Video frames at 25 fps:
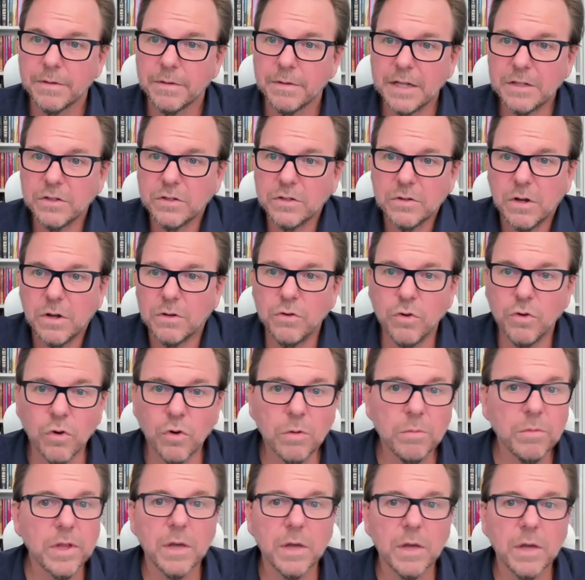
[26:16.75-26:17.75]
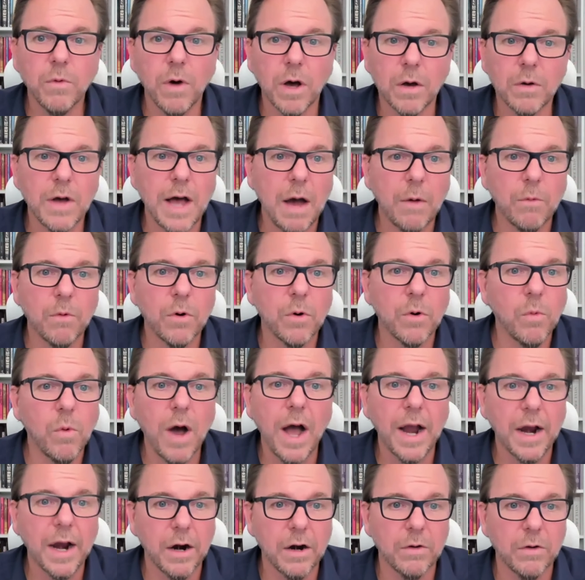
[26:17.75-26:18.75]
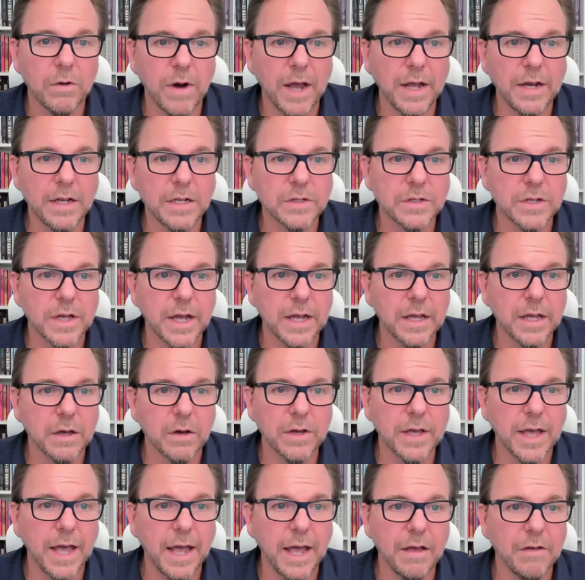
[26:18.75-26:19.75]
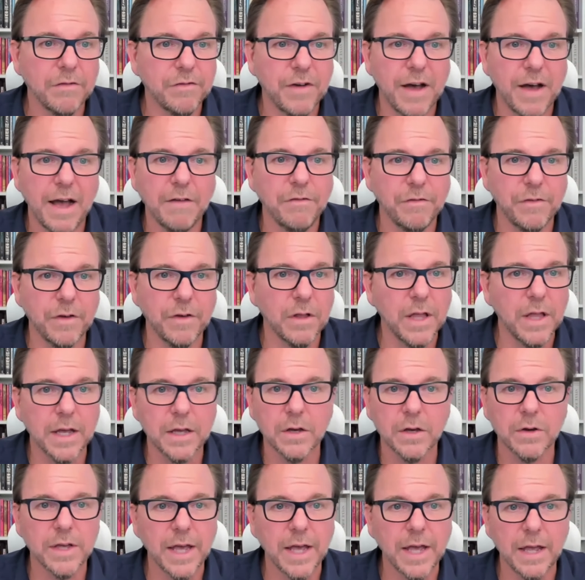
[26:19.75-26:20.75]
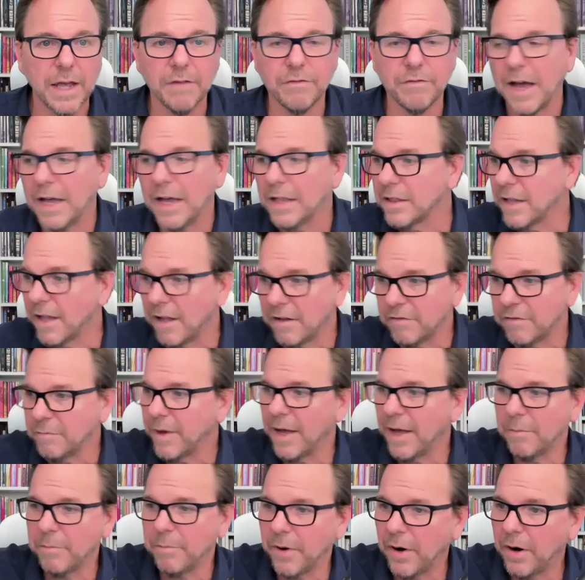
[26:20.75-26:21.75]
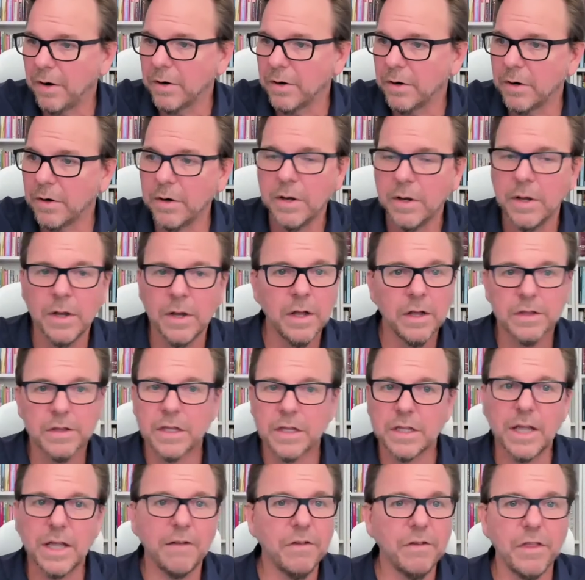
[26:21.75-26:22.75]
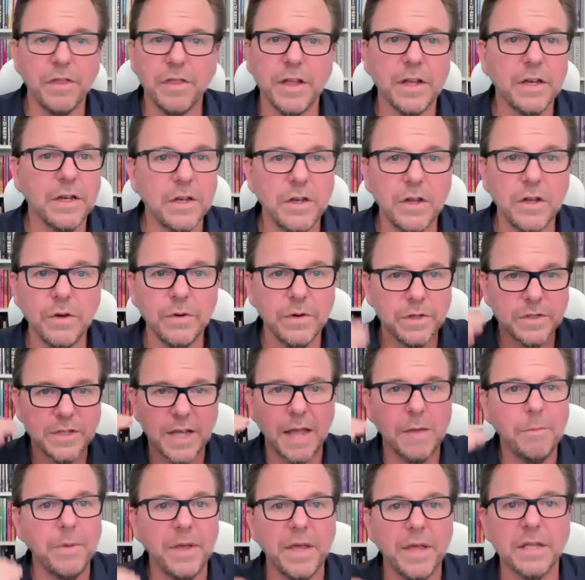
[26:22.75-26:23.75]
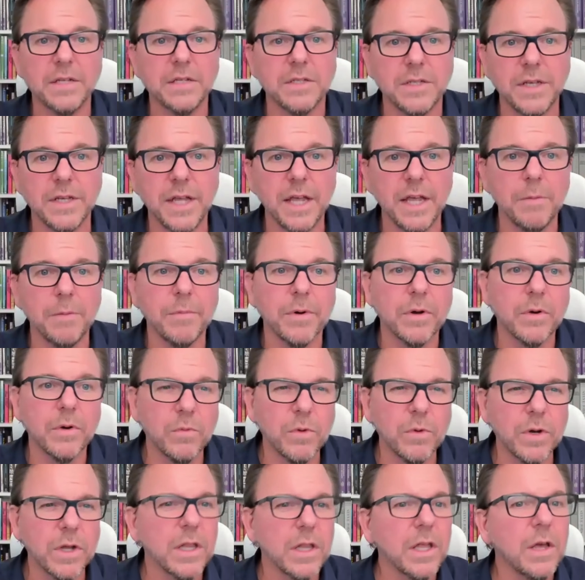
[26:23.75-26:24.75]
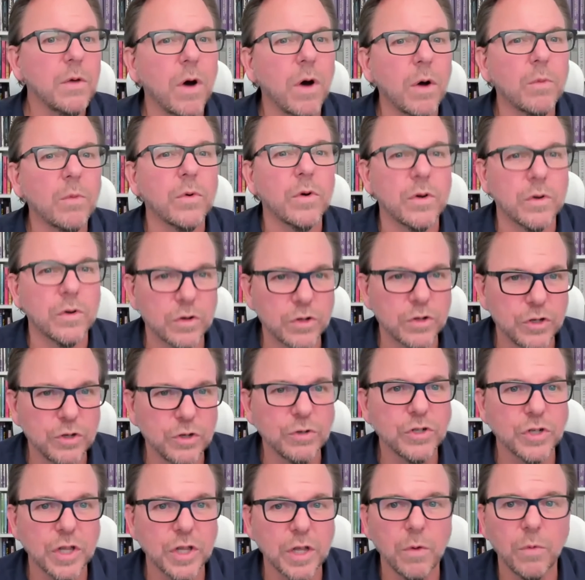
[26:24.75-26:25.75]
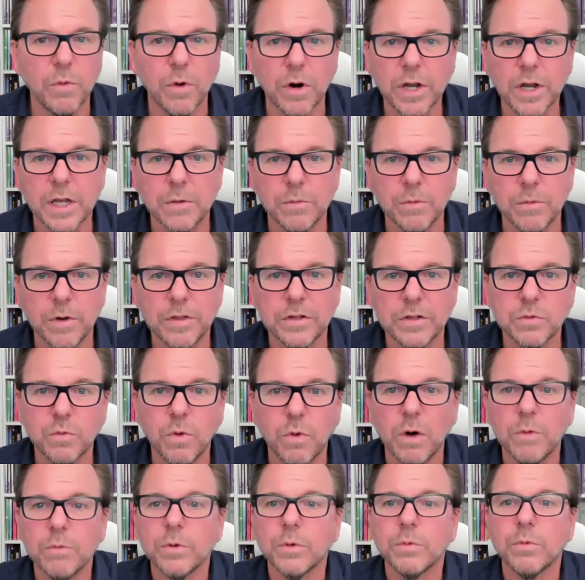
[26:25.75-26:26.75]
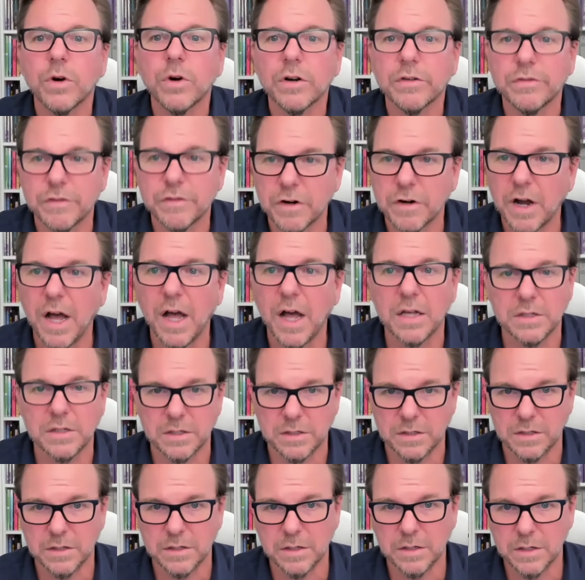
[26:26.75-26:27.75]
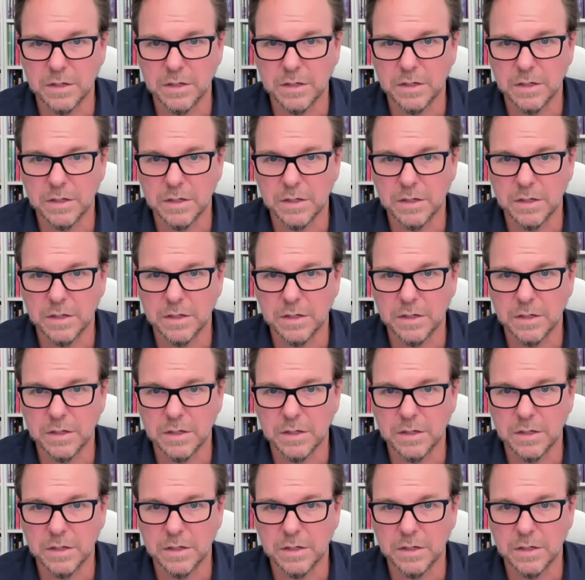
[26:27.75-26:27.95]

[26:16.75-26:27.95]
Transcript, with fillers: That's normally how we're wired, right? Is like, okay, if I feel like, okay, if I love my partner, the loving thing to do is A, B, and C. But really what we're usually working with is what would work for us.